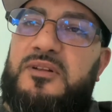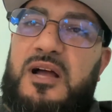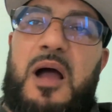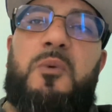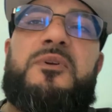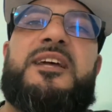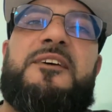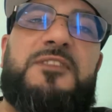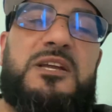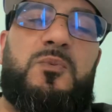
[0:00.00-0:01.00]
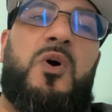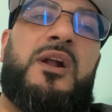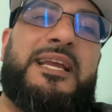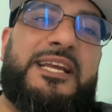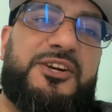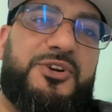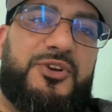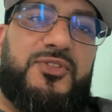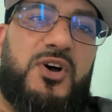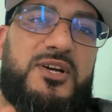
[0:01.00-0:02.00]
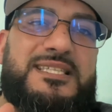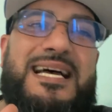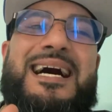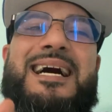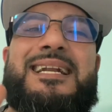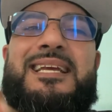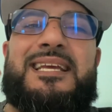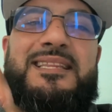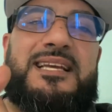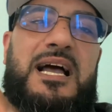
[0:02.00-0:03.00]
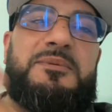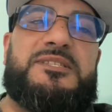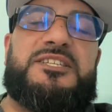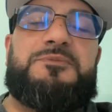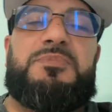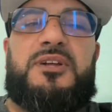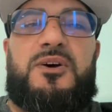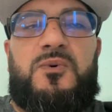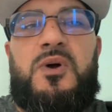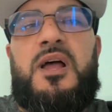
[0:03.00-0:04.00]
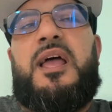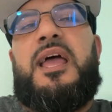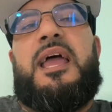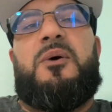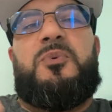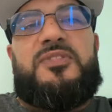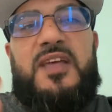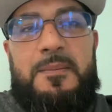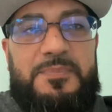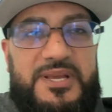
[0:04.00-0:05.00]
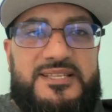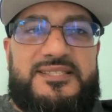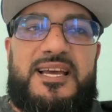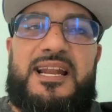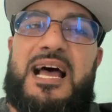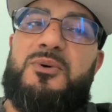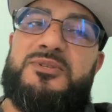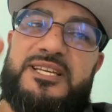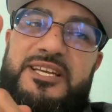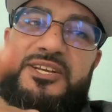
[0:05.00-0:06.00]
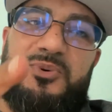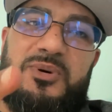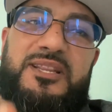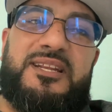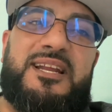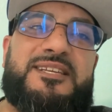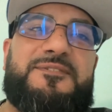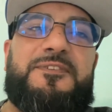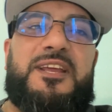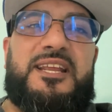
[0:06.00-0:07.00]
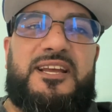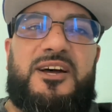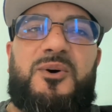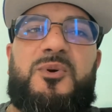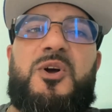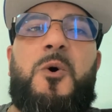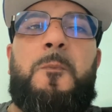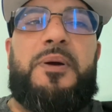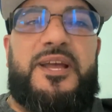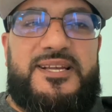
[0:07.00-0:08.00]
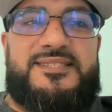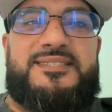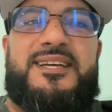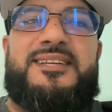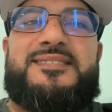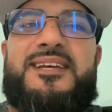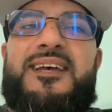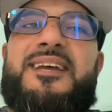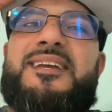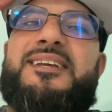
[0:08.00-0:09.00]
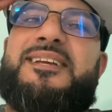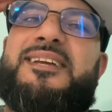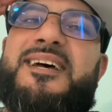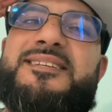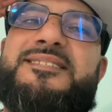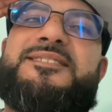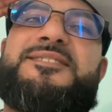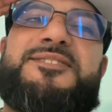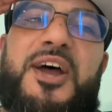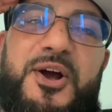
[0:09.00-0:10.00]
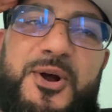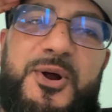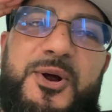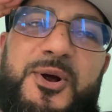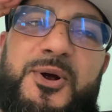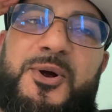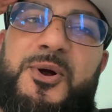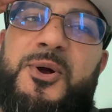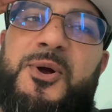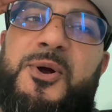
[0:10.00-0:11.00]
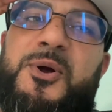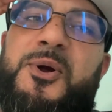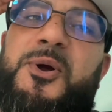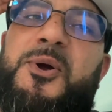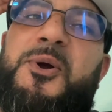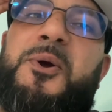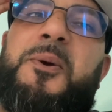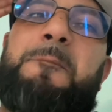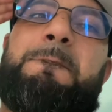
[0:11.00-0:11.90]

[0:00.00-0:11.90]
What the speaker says: I would definitely want to hear your thoughts on it in the comment section below. And with that being said, I'll see you in the next video. Go Pistons! Yes, sir!